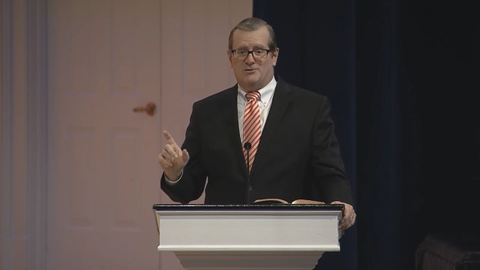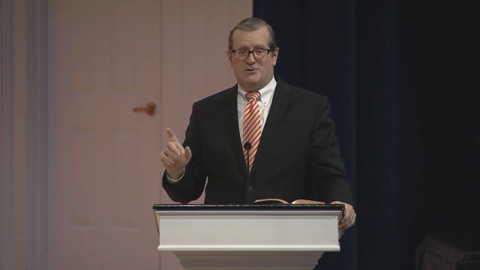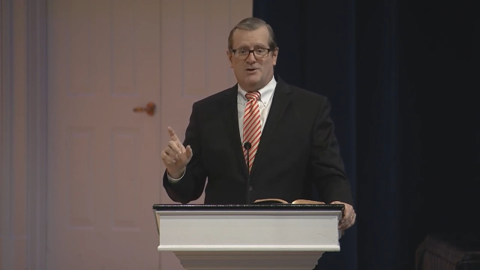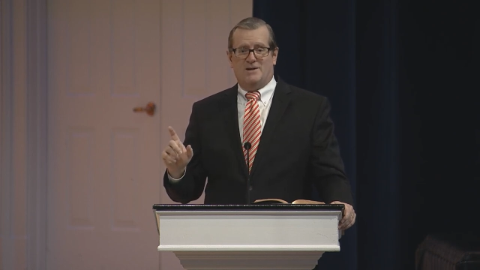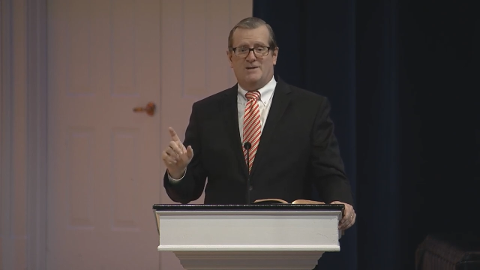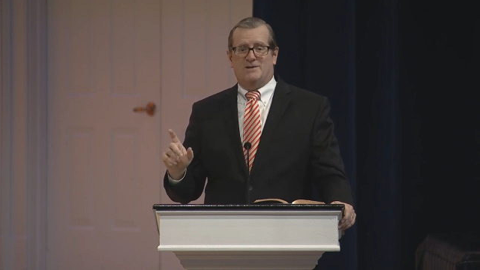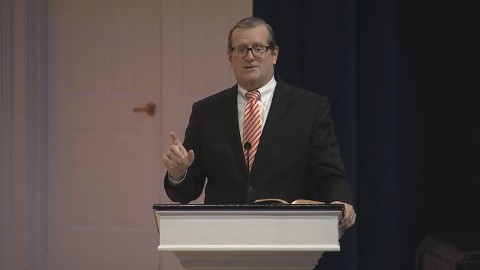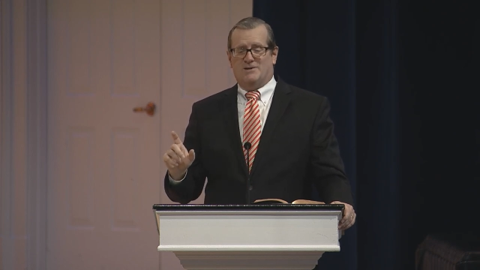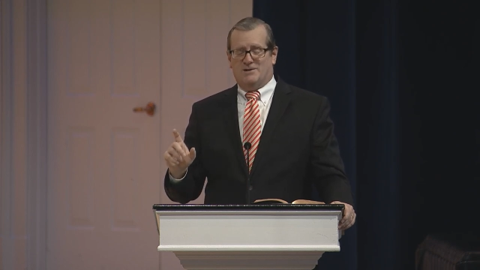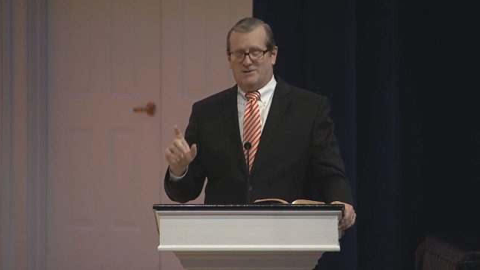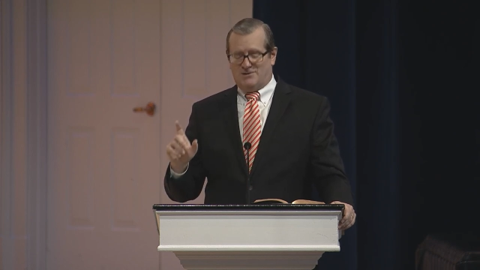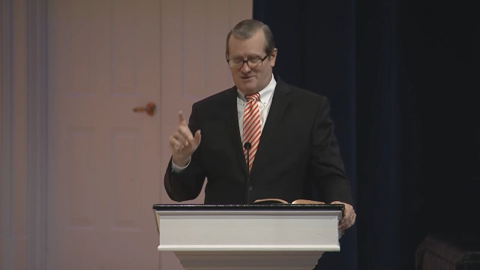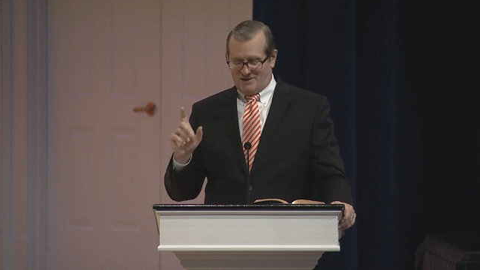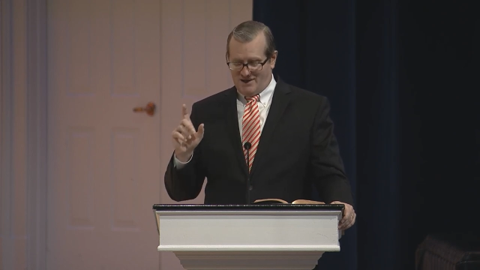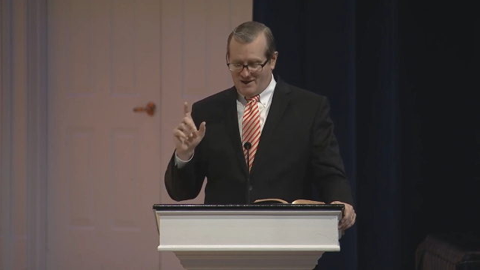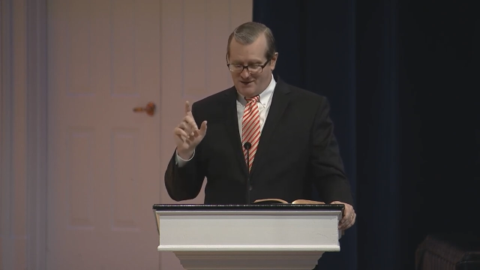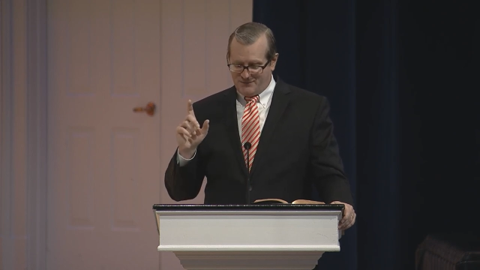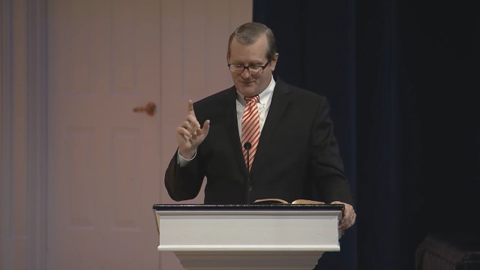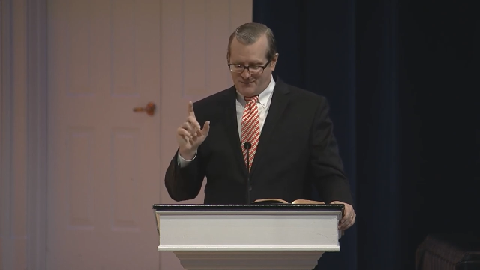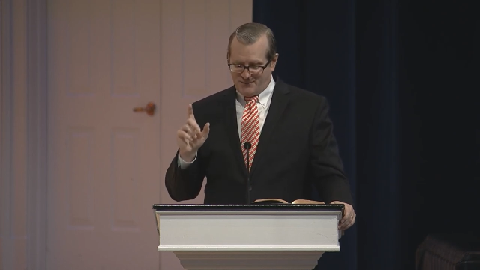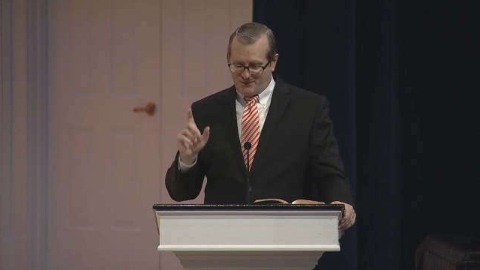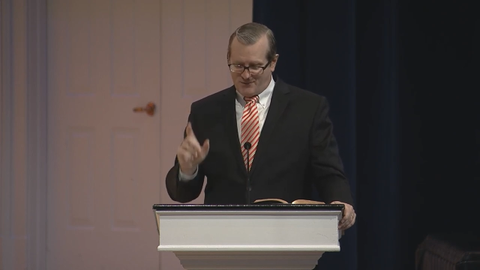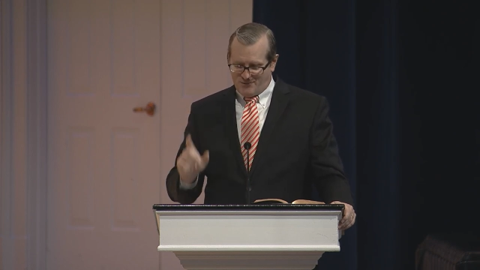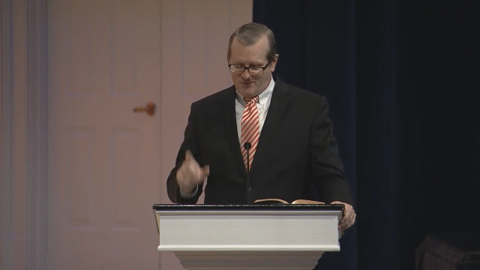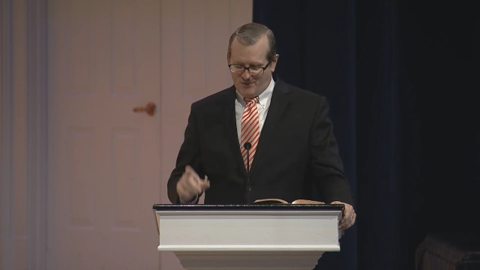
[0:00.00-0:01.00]
Jesus
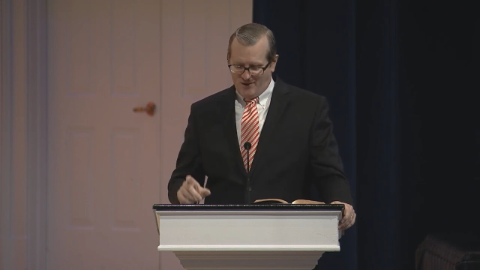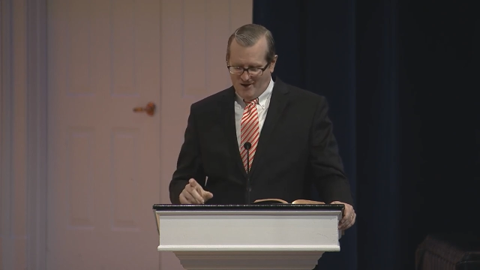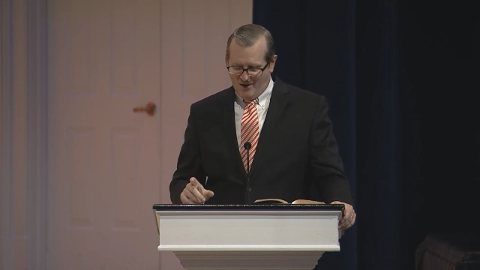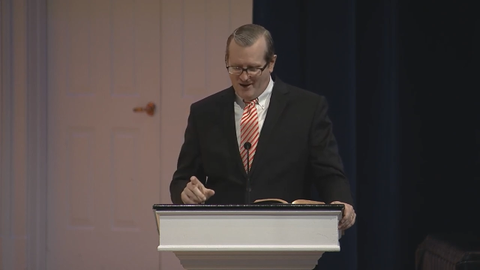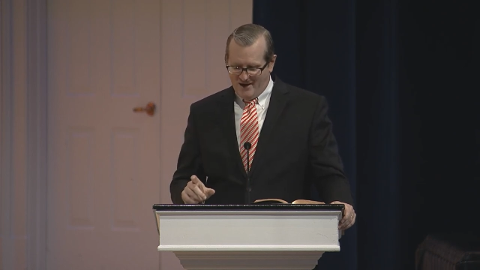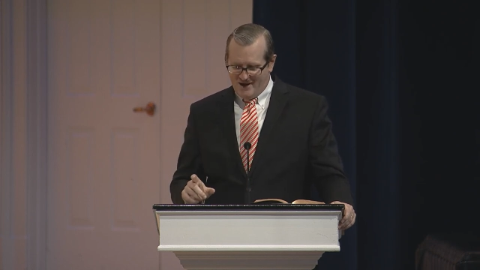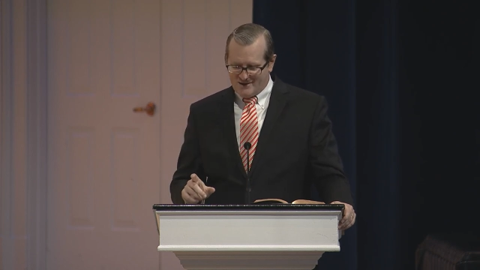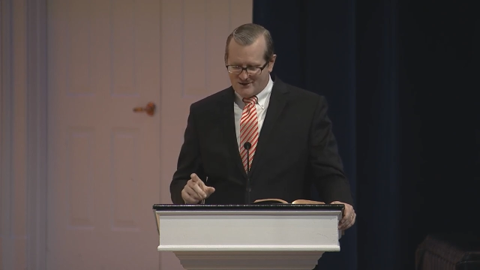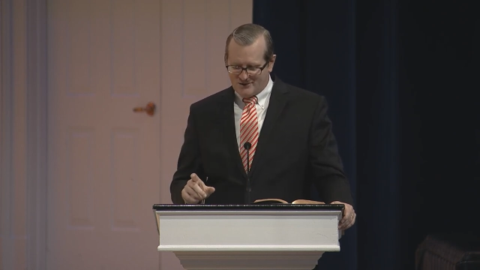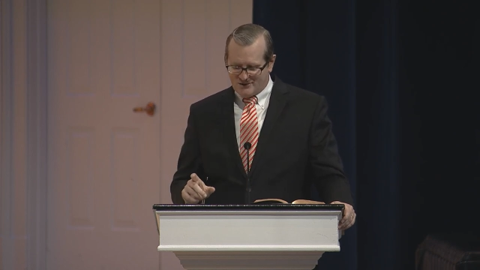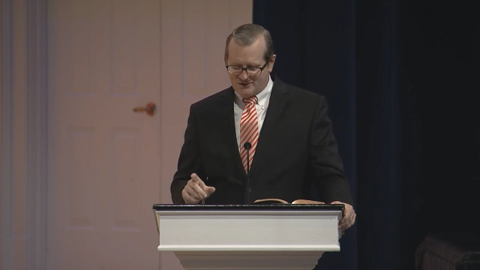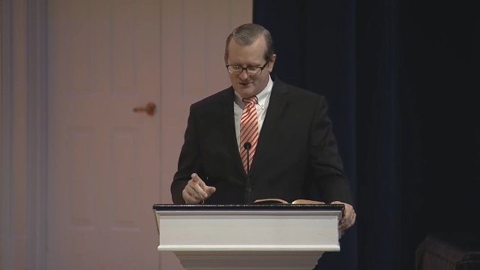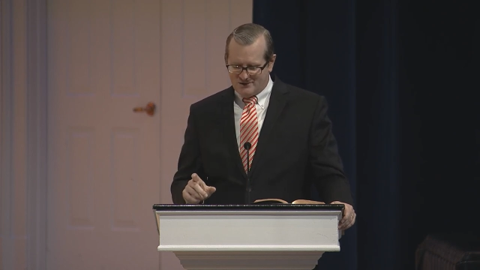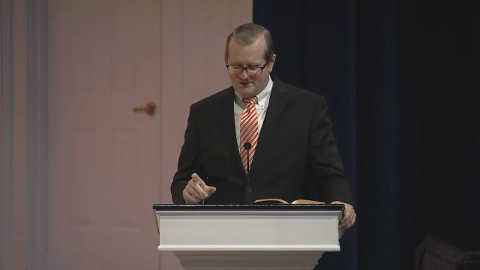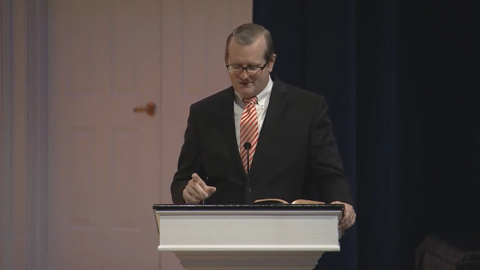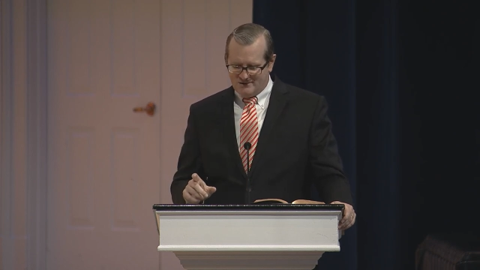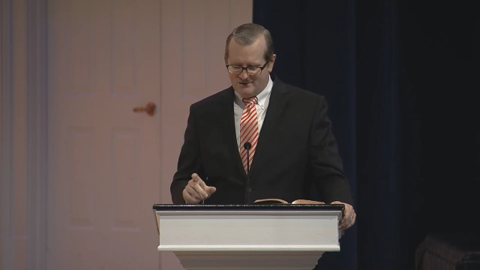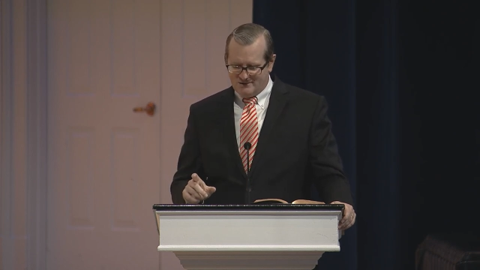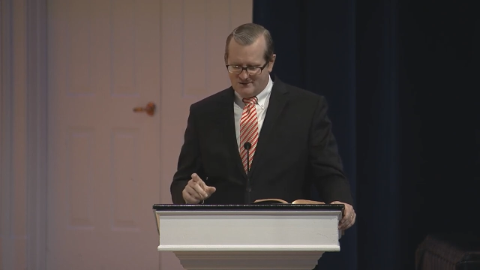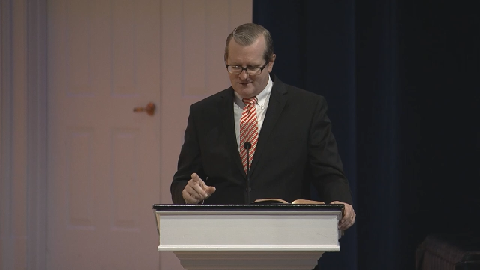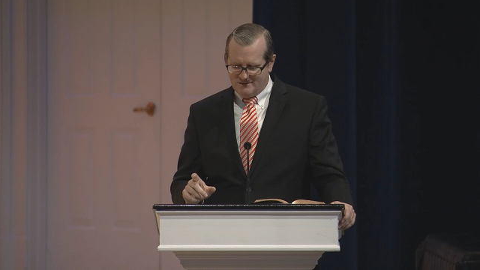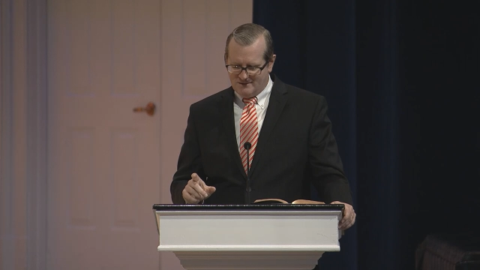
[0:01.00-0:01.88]
at the cross,